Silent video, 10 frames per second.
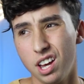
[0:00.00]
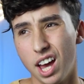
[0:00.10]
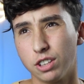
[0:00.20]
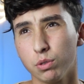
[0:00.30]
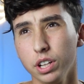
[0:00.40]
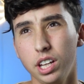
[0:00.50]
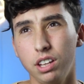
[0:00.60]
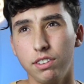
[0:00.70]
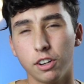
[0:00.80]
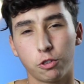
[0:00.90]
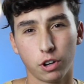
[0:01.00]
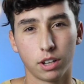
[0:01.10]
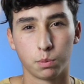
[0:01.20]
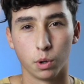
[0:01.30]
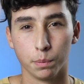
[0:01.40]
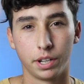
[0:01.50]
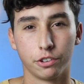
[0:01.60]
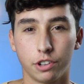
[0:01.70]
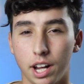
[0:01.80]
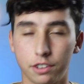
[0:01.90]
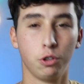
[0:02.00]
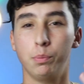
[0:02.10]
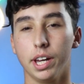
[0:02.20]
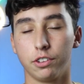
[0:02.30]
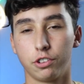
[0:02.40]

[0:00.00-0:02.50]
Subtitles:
And they're really easy to transport because they're not too big.